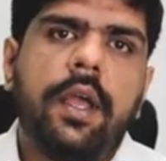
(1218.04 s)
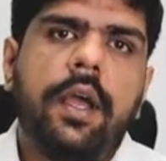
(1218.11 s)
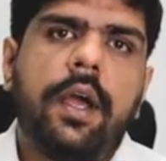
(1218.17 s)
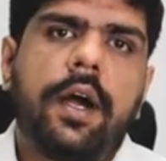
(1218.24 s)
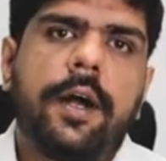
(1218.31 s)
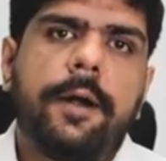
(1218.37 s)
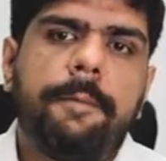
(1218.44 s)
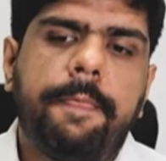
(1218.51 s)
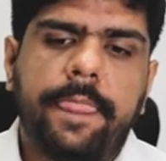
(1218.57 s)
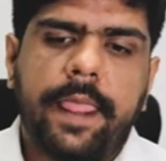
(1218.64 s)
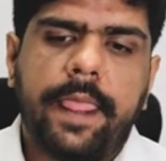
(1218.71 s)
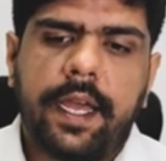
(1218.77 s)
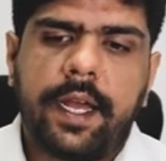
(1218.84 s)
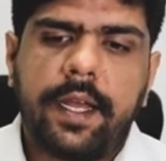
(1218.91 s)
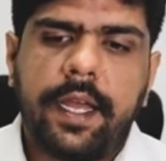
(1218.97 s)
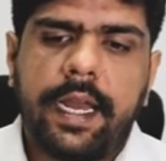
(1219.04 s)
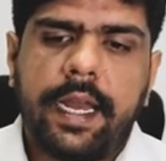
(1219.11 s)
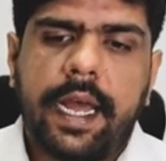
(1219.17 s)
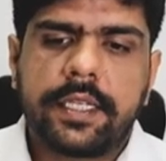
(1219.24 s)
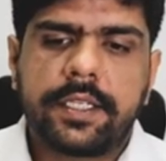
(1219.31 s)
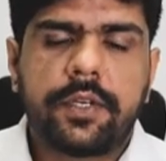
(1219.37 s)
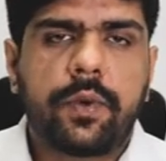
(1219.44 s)
Um, uh, it
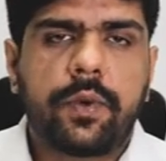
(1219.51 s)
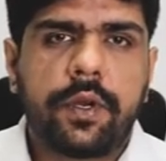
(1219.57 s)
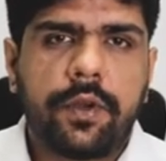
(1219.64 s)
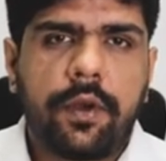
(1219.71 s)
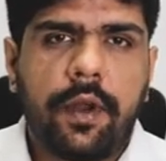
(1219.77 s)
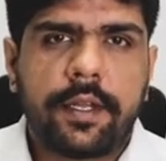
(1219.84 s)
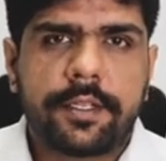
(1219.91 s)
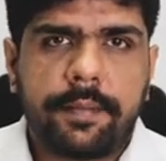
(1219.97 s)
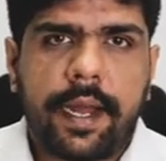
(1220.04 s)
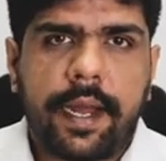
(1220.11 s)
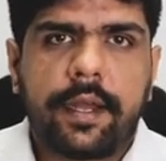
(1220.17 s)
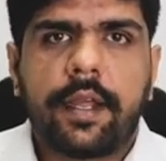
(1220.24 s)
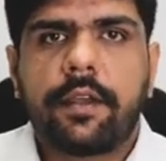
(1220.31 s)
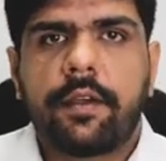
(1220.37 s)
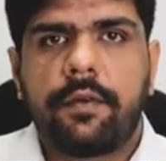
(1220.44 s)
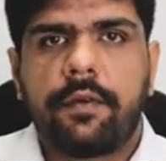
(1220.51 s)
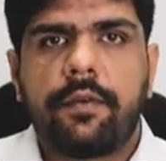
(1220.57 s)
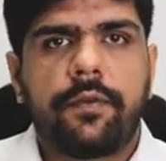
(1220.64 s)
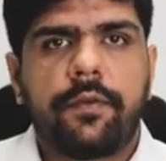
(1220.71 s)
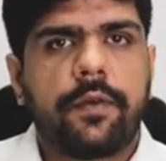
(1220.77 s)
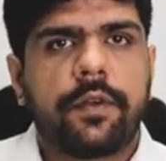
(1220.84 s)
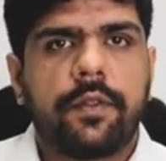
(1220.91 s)
has a token called Matic.
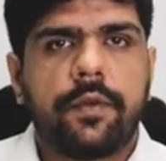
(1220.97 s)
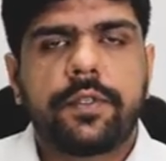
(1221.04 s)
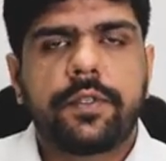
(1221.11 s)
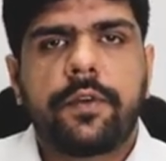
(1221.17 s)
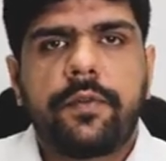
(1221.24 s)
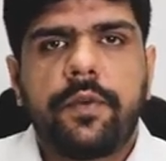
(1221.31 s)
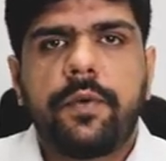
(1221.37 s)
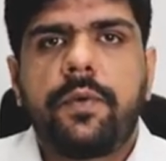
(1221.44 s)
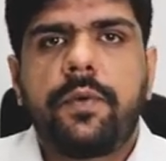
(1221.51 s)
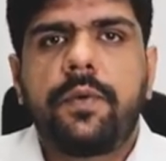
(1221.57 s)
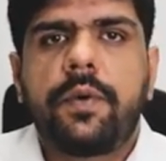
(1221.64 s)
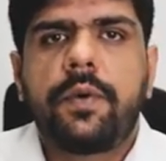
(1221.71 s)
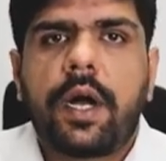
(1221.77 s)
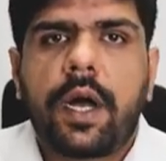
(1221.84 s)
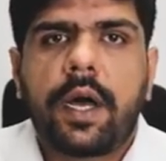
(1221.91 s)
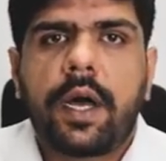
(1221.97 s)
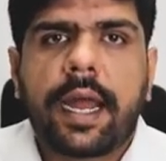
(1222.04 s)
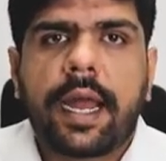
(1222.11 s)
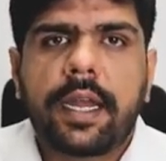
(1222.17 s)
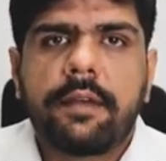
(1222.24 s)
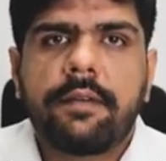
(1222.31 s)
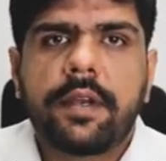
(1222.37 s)
For those of you who are
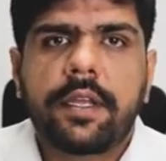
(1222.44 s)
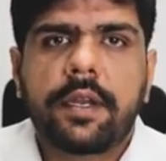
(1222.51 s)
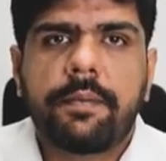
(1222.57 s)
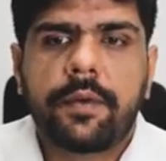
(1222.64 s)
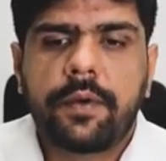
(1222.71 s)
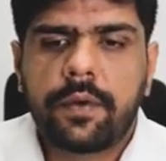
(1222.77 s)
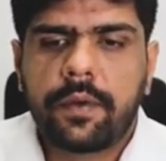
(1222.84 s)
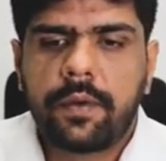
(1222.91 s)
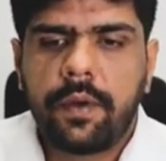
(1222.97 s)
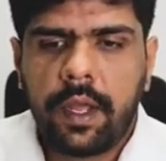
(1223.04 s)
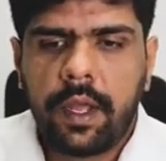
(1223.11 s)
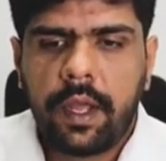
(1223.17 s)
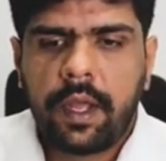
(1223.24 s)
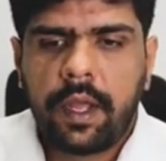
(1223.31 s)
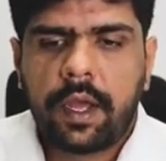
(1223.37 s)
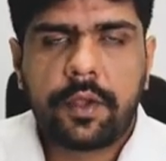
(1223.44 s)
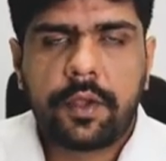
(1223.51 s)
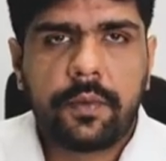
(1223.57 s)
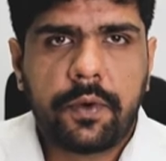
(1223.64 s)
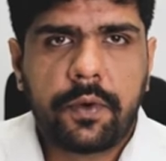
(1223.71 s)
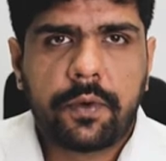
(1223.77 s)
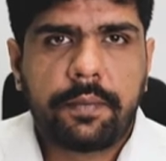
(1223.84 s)
active in crypto, uh, you
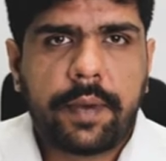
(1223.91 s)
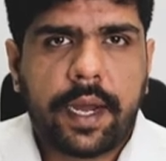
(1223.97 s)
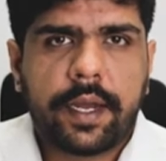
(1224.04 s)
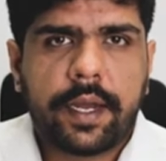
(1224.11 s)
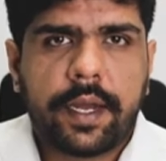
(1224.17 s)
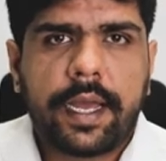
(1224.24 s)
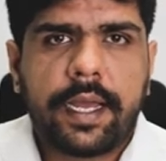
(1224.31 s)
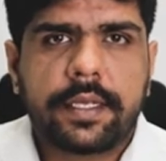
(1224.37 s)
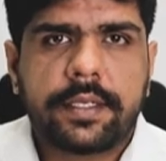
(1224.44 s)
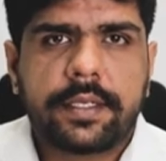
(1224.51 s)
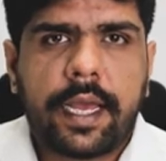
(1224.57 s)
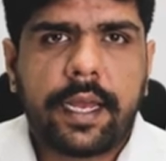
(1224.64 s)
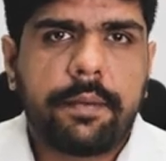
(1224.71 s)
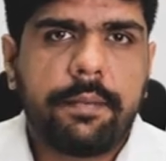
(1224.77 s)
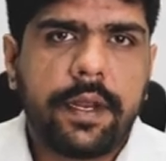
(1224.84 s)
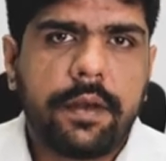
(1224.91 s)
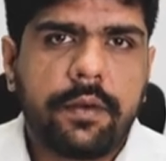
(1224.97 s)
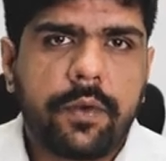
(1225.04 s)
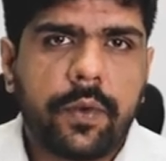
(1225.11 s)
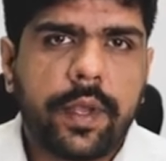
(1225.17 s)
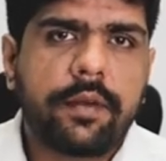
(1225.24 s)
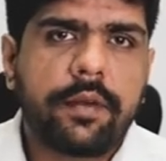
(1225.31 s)
would know Matic had had been
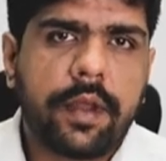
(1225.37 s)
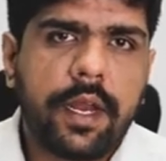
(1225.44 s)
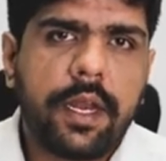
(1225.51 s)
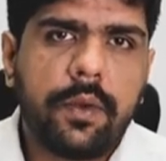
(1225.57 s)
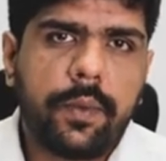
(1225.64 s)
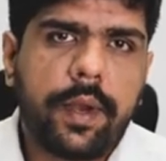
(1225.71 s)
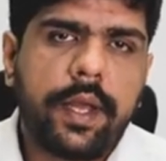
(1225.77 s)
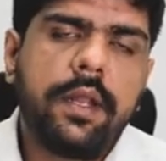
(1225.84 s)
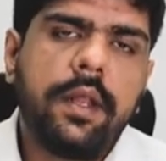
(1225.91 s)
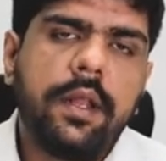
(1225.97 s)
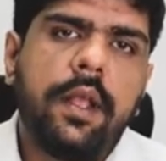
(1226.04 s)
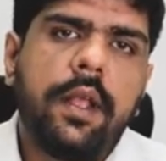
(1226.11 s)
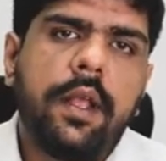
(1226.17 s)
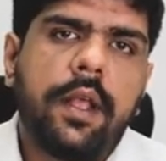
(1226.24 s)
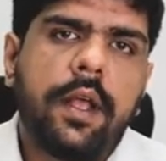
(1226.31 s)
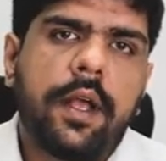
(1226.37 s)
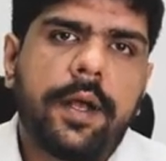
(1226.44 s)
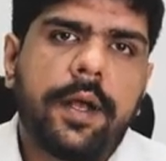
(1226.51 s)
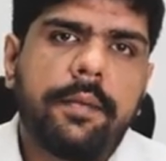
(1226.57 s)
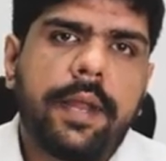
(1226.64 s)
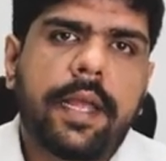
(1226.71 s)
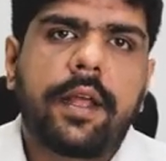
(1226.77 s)
growing really well.
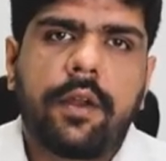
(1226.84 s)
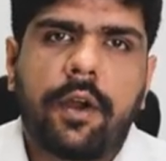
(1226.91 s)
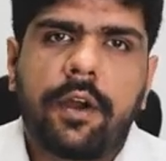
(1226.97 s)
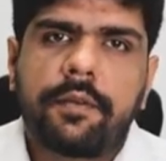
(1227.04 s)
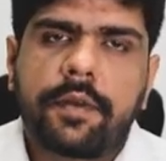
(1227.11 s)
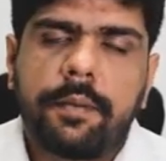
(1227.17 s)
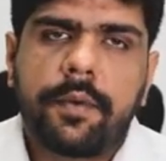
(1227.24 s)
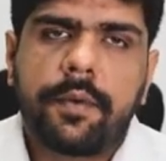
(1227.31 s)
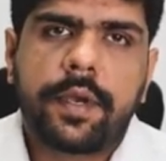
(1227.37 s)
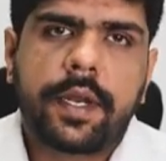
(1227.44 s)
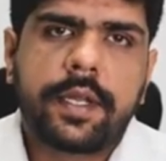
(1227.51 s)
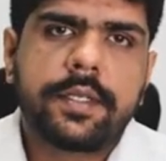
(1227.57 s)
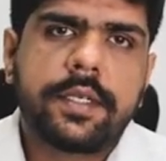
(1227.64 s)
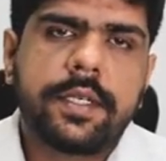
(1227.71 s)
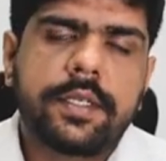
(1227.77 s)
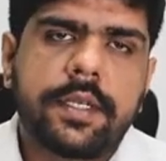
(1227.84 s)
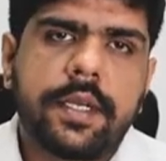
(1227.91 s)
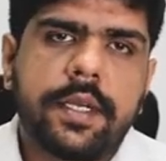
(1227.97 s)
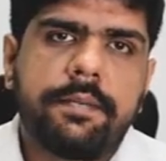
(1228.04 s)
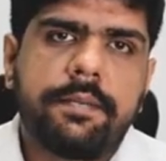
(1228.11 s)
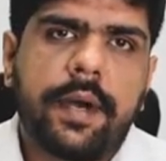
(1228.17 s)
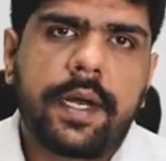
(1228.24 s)
Um, like a lot of cryptocurrencies
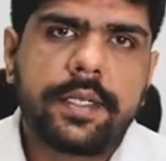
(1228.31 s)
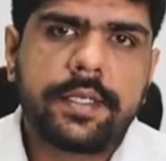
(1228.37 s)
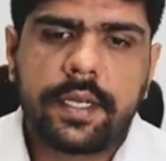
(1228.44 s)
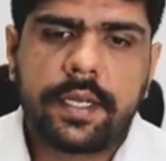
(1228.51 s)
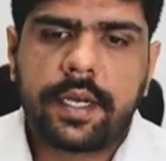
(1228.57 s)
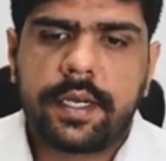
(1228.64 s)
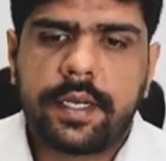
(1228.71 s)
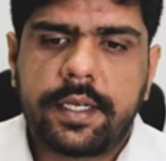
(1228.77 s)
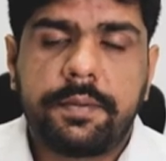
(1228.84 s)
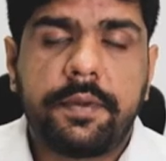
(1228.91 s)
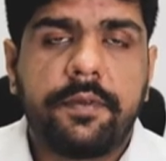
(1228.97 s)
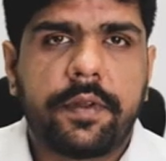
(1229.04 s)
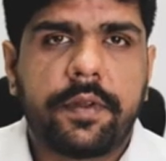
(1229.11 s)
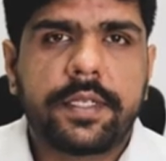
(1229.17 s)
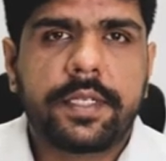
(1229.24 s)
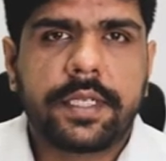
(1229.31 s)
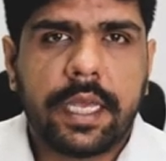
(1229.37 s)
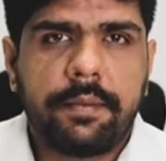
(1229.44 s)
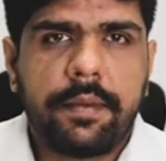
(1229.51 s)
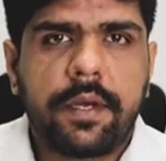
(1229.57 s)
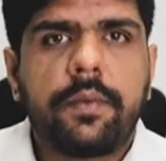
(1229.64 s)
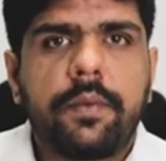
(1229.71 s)
in past, uh, it's been one of the
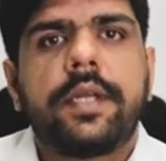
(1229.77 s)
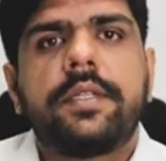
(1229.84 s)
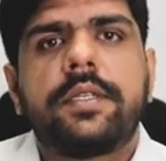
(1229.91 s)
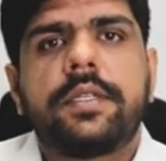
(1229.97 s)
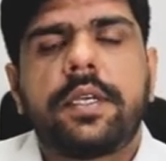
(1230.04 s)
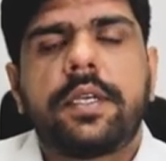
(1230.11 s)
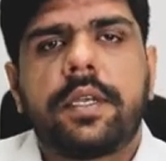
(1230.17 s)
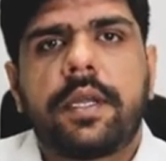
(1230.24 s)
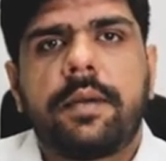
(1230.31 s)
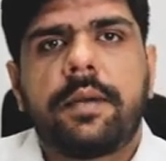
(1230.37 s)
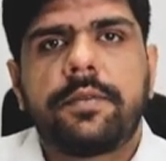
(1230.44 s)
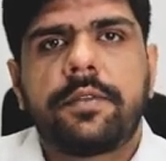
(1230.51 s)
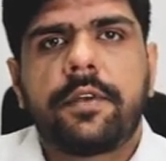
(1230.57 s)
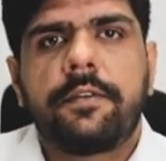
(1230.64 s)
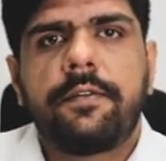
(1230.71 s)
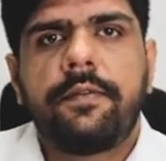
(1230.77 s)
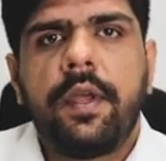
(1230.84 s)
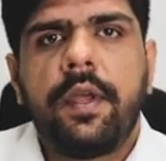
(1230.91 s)
stabler ones in terms of